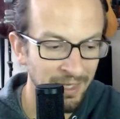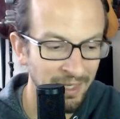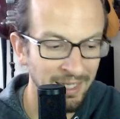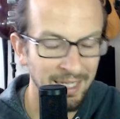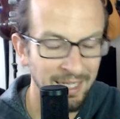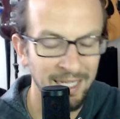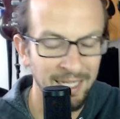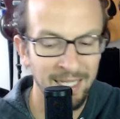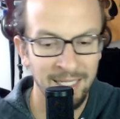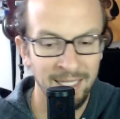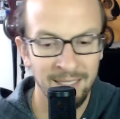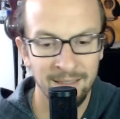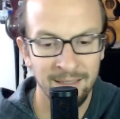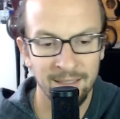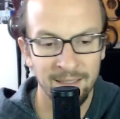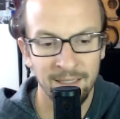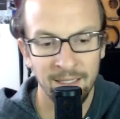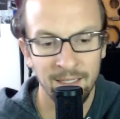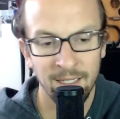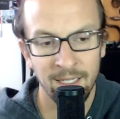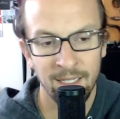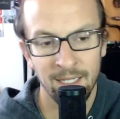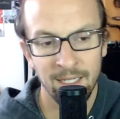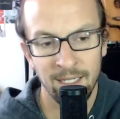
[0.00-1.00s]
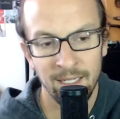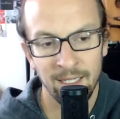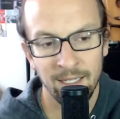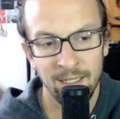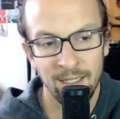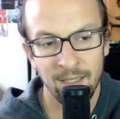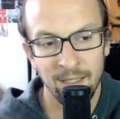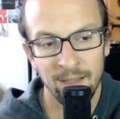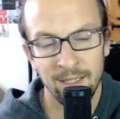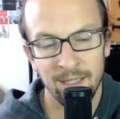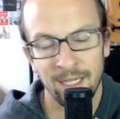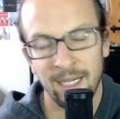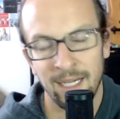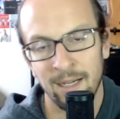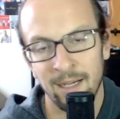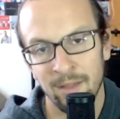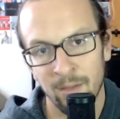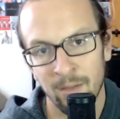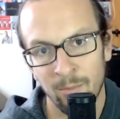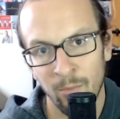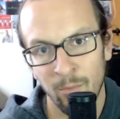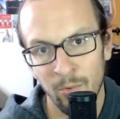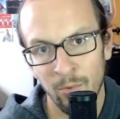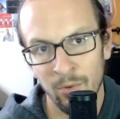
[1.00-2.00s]
And
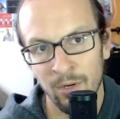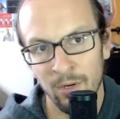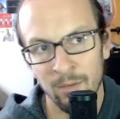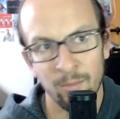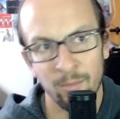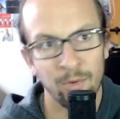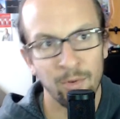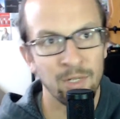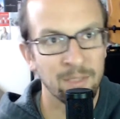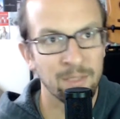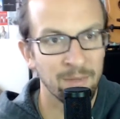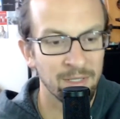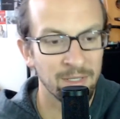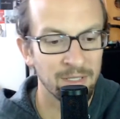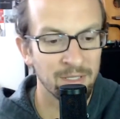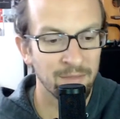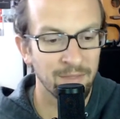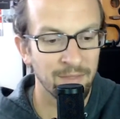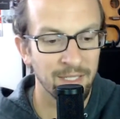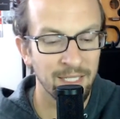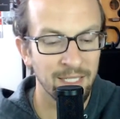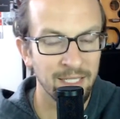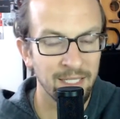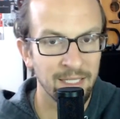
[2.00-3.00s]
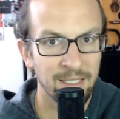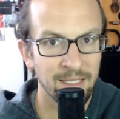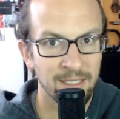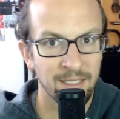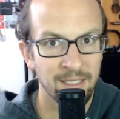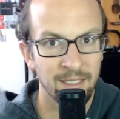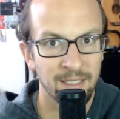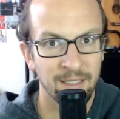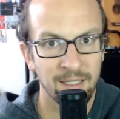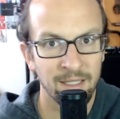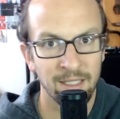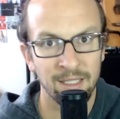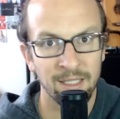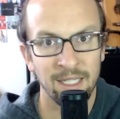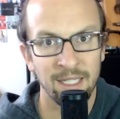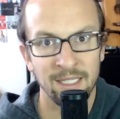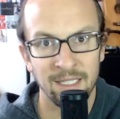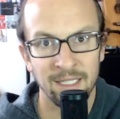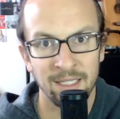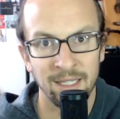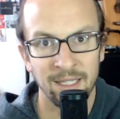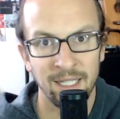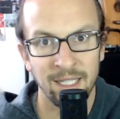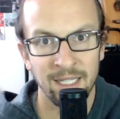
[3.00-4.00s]
the more and more expensive it is, the
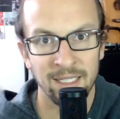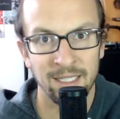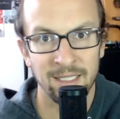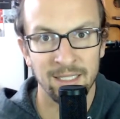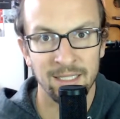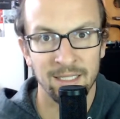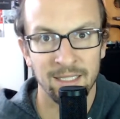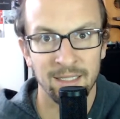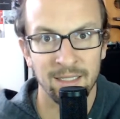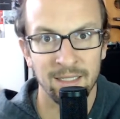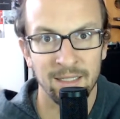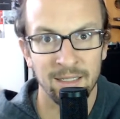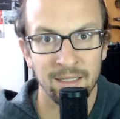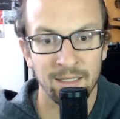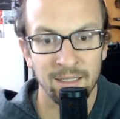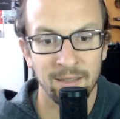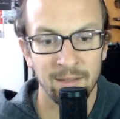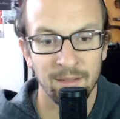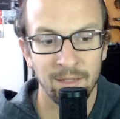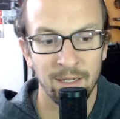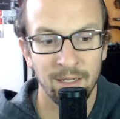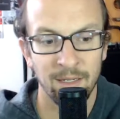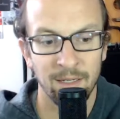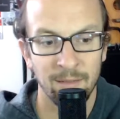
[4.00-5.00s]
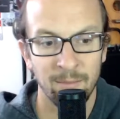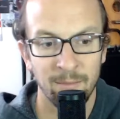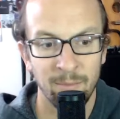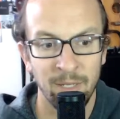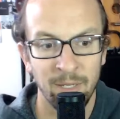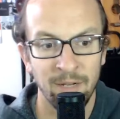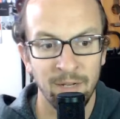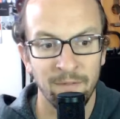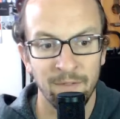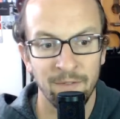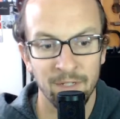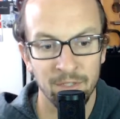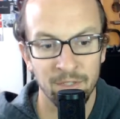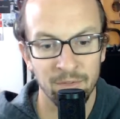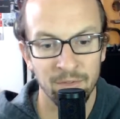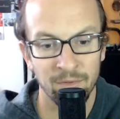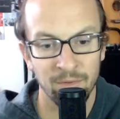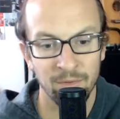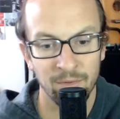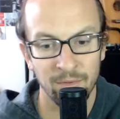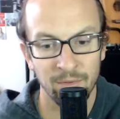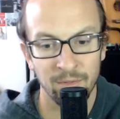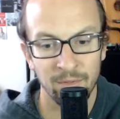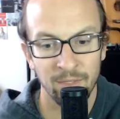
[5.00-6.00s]
less and less
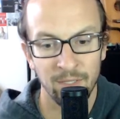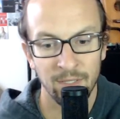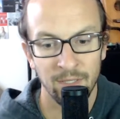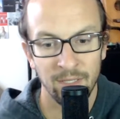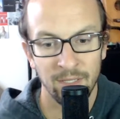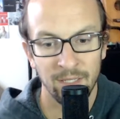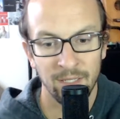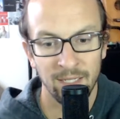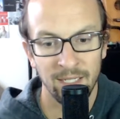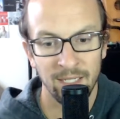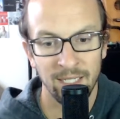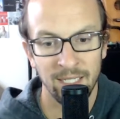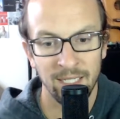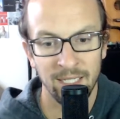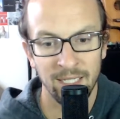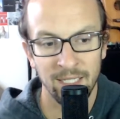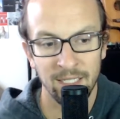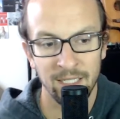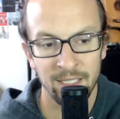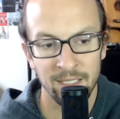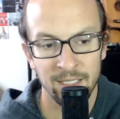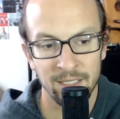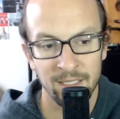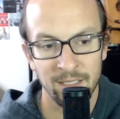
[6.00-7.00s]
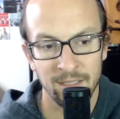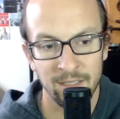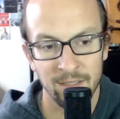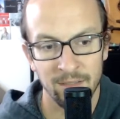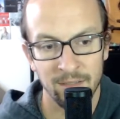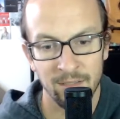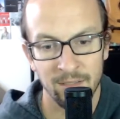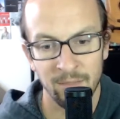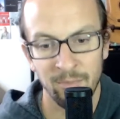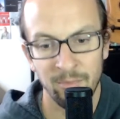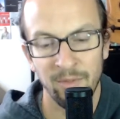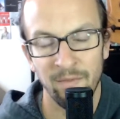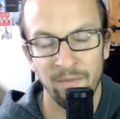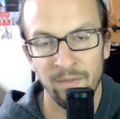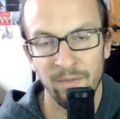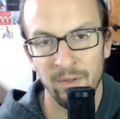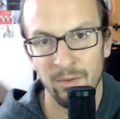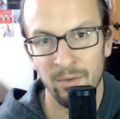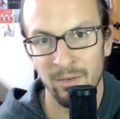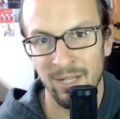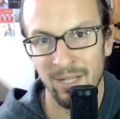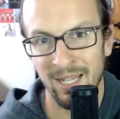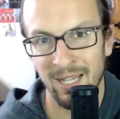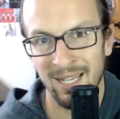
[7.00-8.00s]
beneficial it is to be
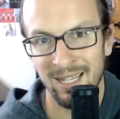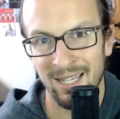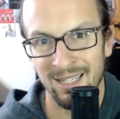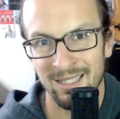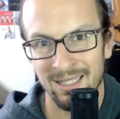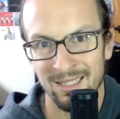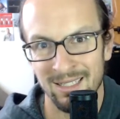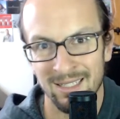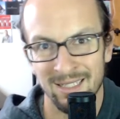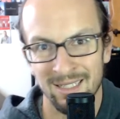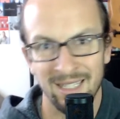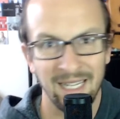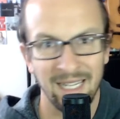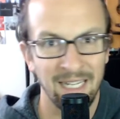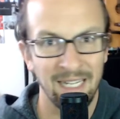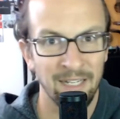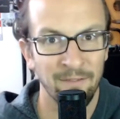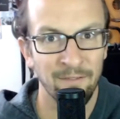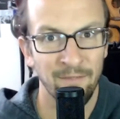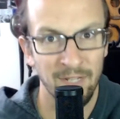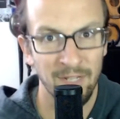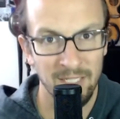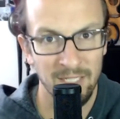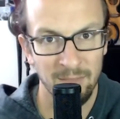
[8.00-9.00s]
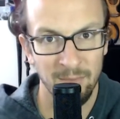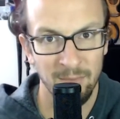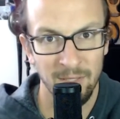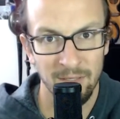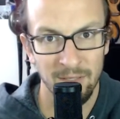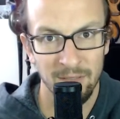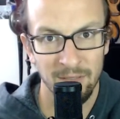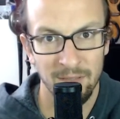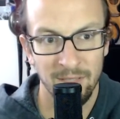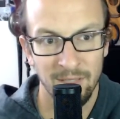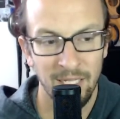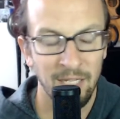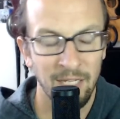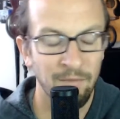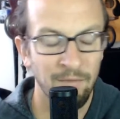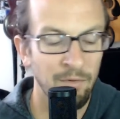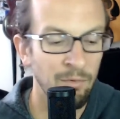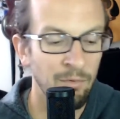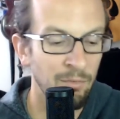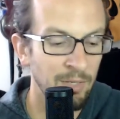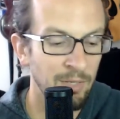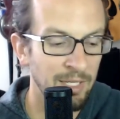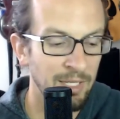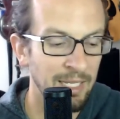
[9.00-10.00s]
viewed as like an investment. Like, if
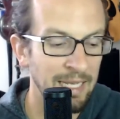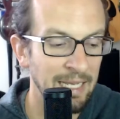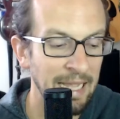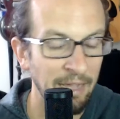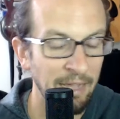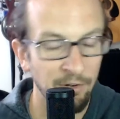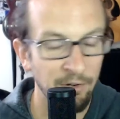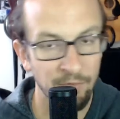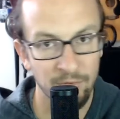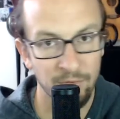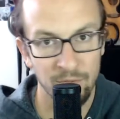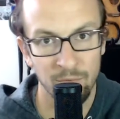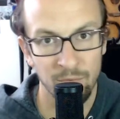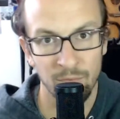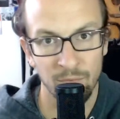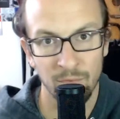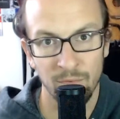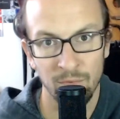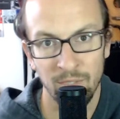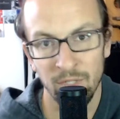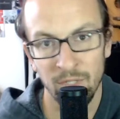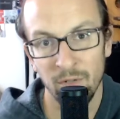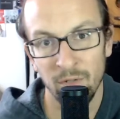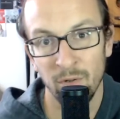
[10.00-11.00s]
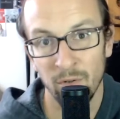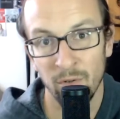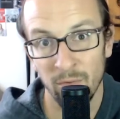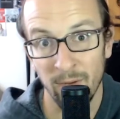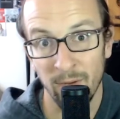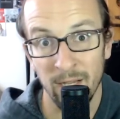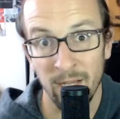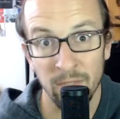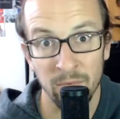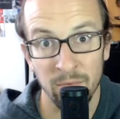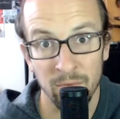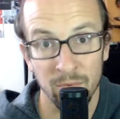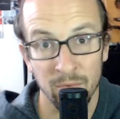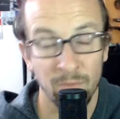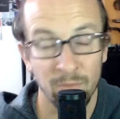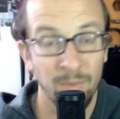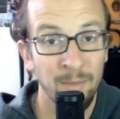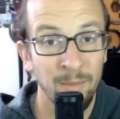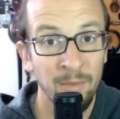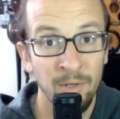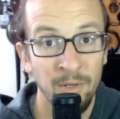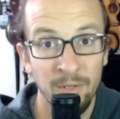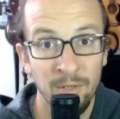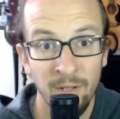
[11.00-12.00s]
you get out of school, like you go to graduate school,
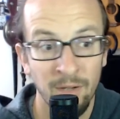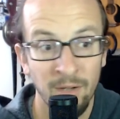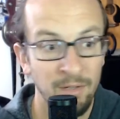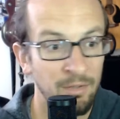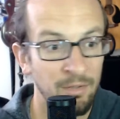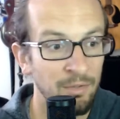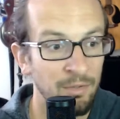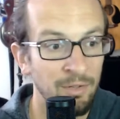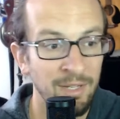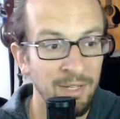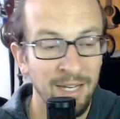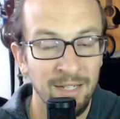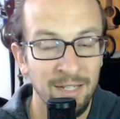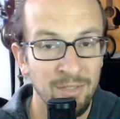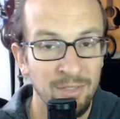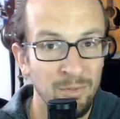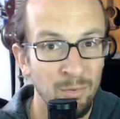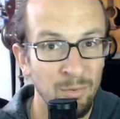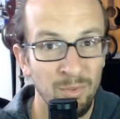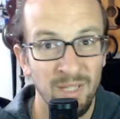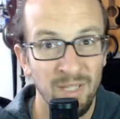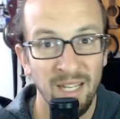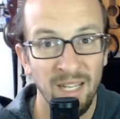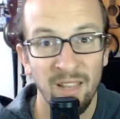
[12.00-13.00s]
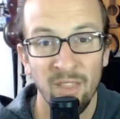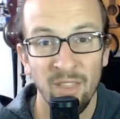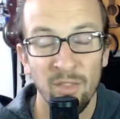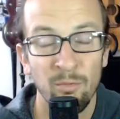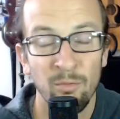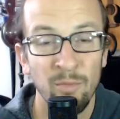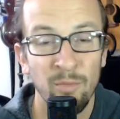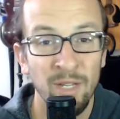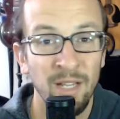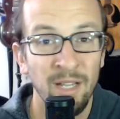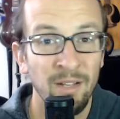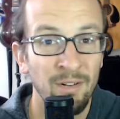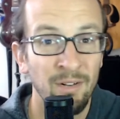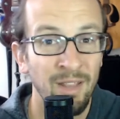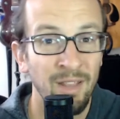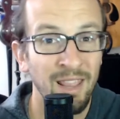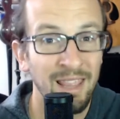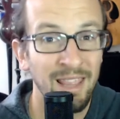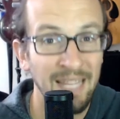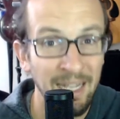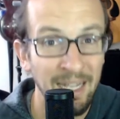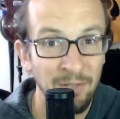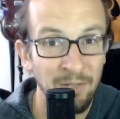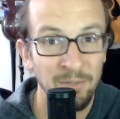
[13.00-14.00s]
maybe you're a doctor, you get out of school with like
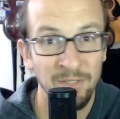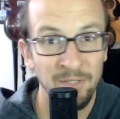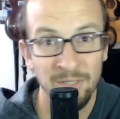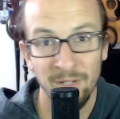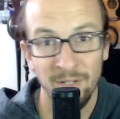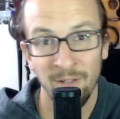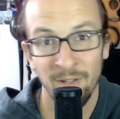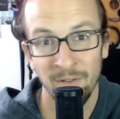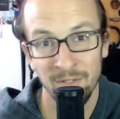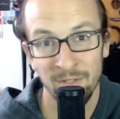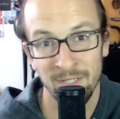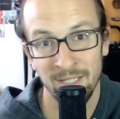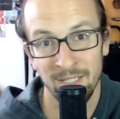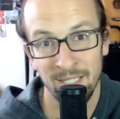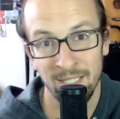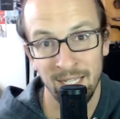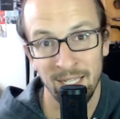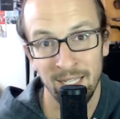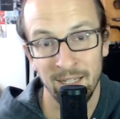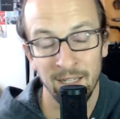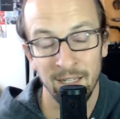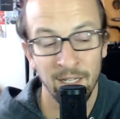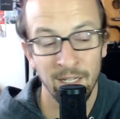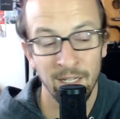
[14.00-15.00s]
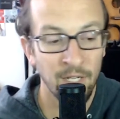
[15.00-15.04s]
$300,000 in debt.